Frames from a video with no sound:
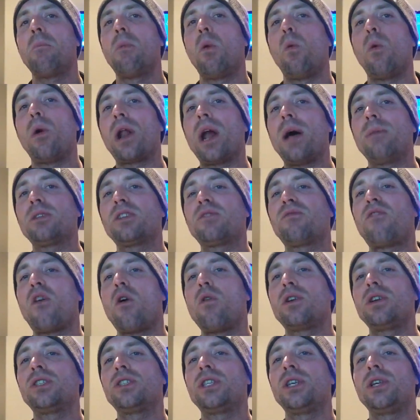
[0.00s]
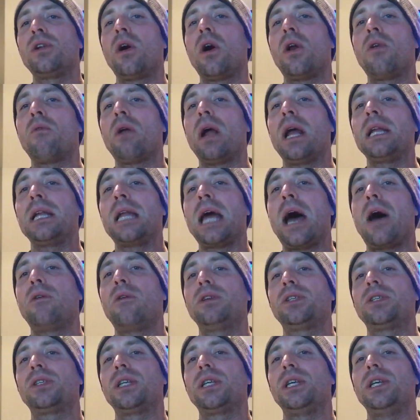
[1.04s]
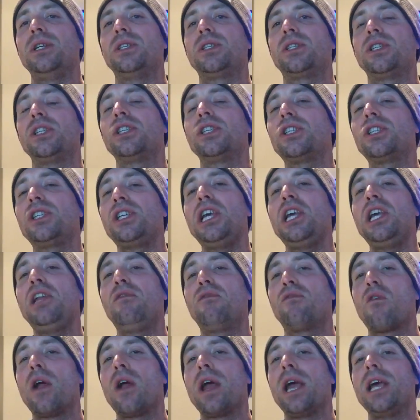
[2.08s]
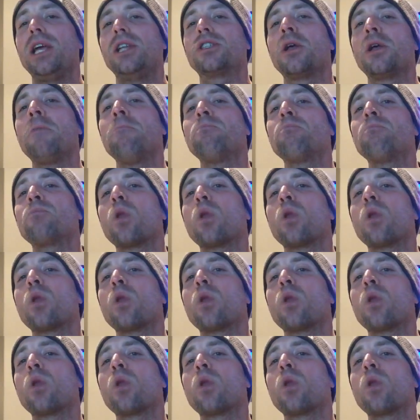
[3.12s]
But what I'm focusing on right now is the seed phrase.